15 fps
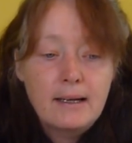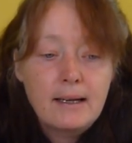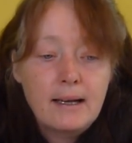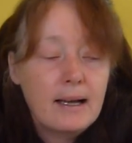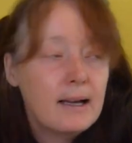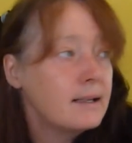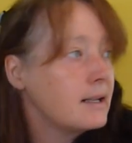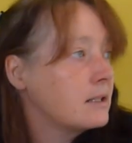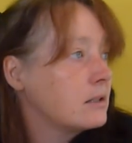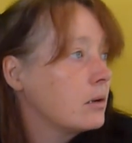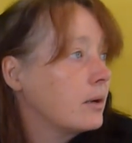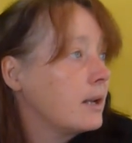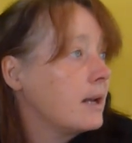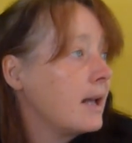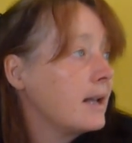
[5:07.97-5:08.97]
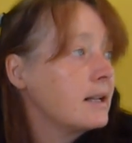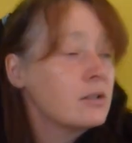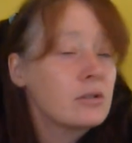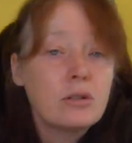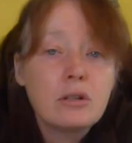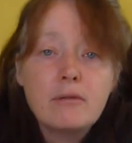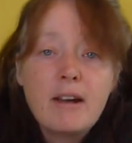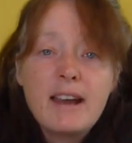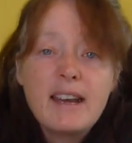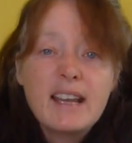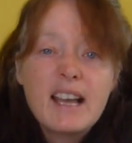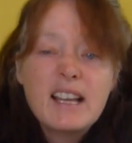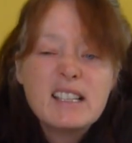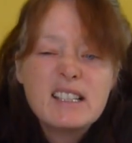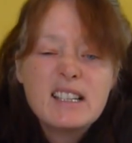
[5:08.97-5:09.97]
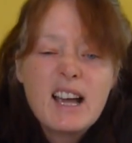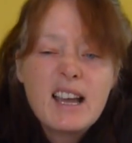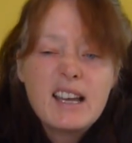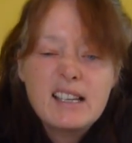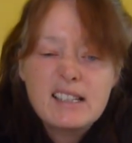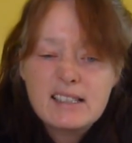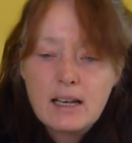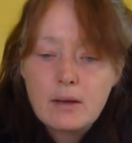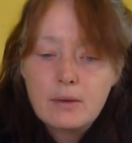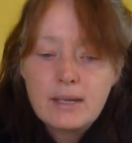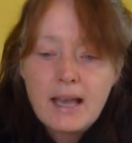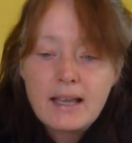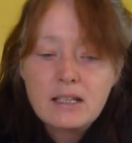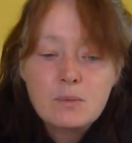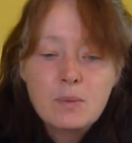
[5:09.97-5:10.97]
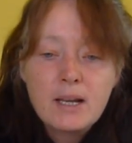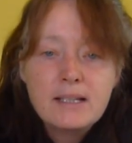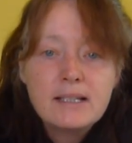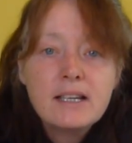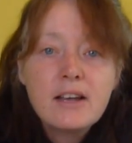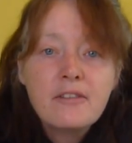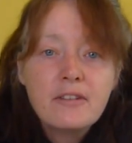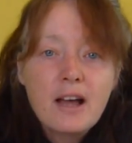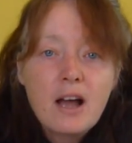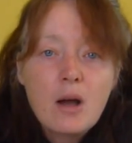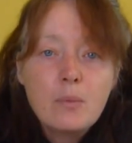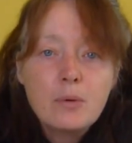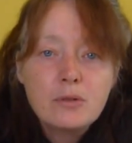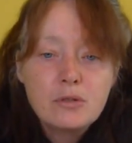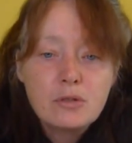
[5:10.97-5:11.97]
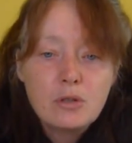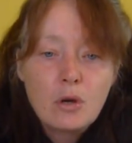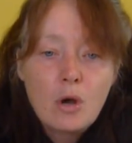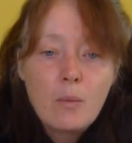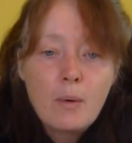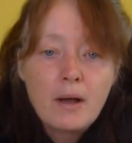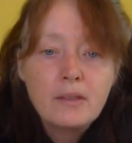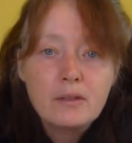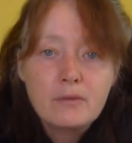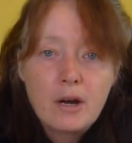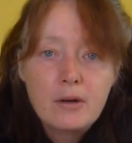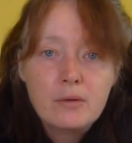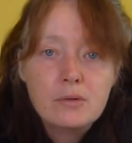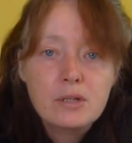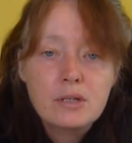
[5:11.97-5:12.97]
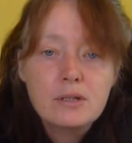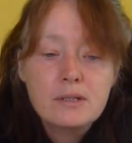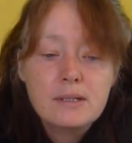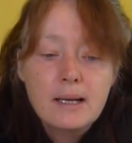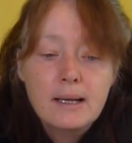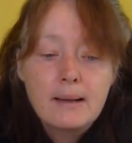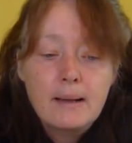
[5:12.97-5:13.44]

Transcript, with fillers: and it's looking like it's going to rain again today. So yeah, there's plenty of flower buds to come on the roses,